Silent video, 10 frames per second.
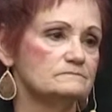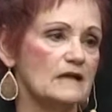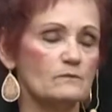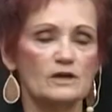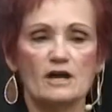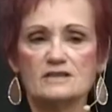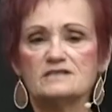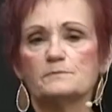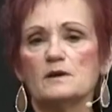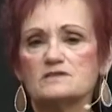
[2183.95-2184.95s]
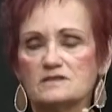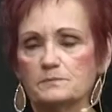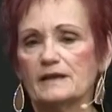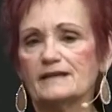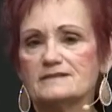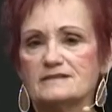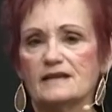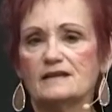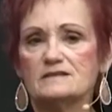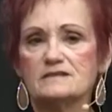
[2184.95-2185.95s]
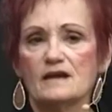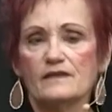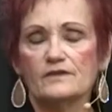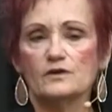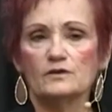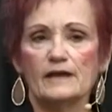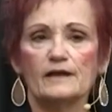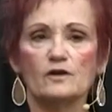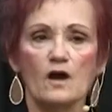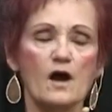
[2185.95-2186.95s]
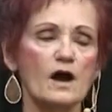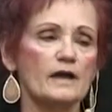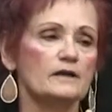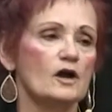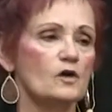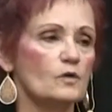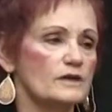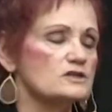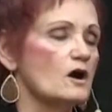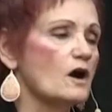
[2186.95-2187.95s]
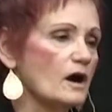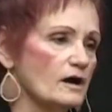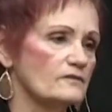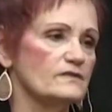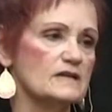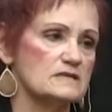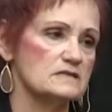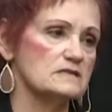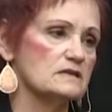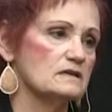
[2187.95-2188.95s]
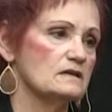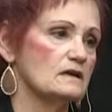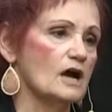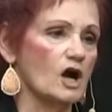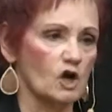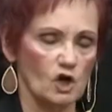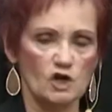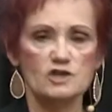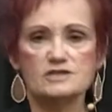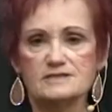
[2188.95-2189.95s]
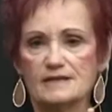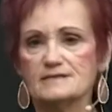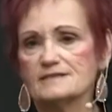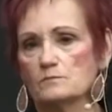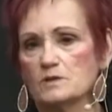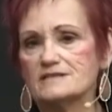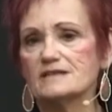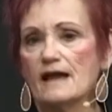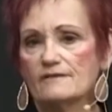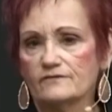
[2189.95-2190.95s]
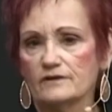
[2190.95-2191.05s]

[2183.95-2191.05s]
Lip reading: And we're not supposed to plant seeds that are later on going to harvest a curse in someone's life.